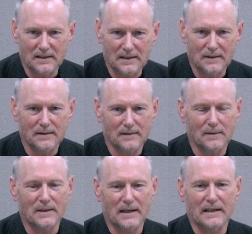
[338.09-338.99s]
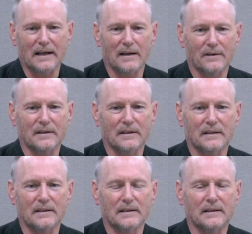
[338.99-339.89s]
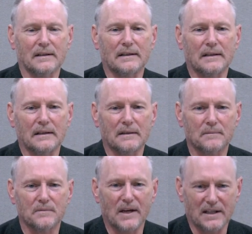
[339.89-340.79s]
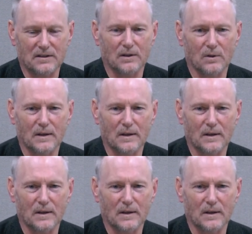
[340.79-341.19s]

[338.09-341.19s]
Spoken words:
He had a gallery in Jackson Hole.